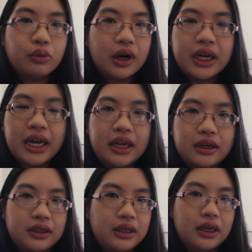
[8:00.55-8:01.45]
want to hate,
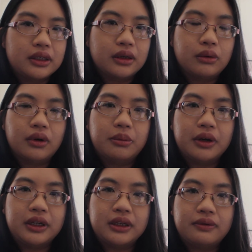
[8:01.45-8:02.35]
because he is adorable
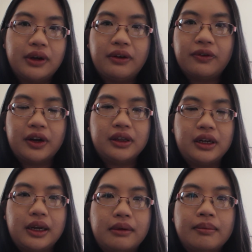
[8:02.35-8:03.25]
and he's very
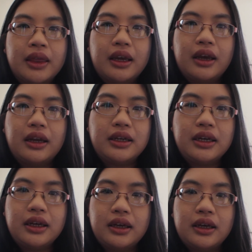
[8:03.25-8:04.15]
friendly. And
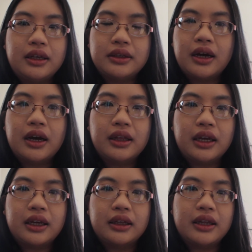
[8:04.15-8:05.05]
he's not
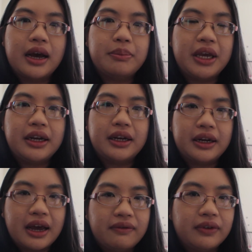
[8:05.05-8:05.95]
like in that painted
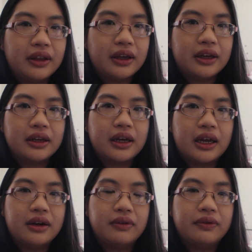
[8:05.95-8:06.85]
in that villain
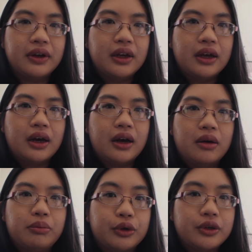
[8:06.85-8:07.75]
kind of
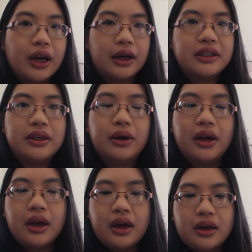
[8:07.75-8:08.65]
portrayal. So
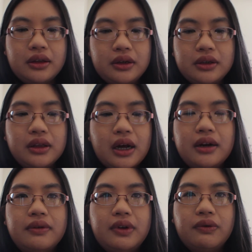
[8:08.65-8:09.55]
there's a
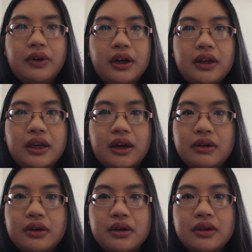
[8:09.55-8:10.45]
lot of different
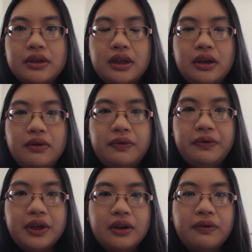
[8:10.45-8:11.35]
characters that you
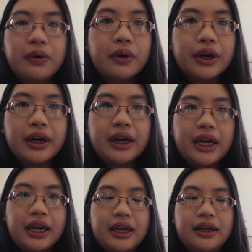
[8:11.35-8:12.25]
feel for.
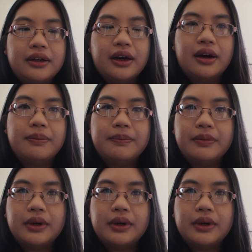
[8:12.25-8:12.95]
And